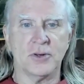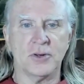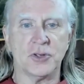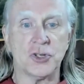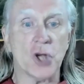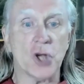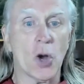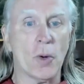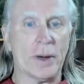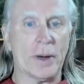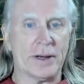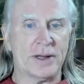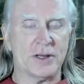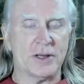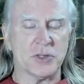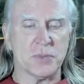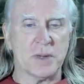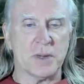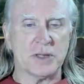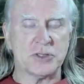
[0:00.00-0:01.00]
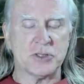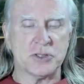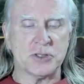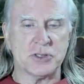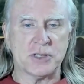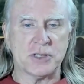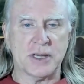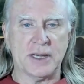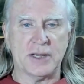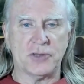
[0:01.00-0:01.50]
show it as much
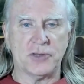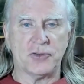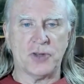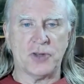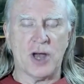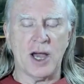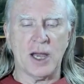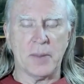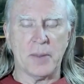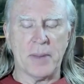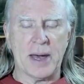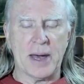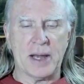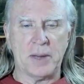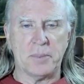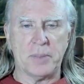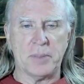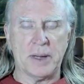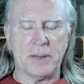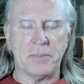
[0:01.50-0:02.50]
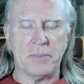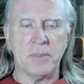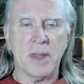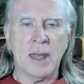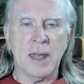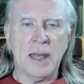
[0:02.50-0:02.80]
as, as talk about it, but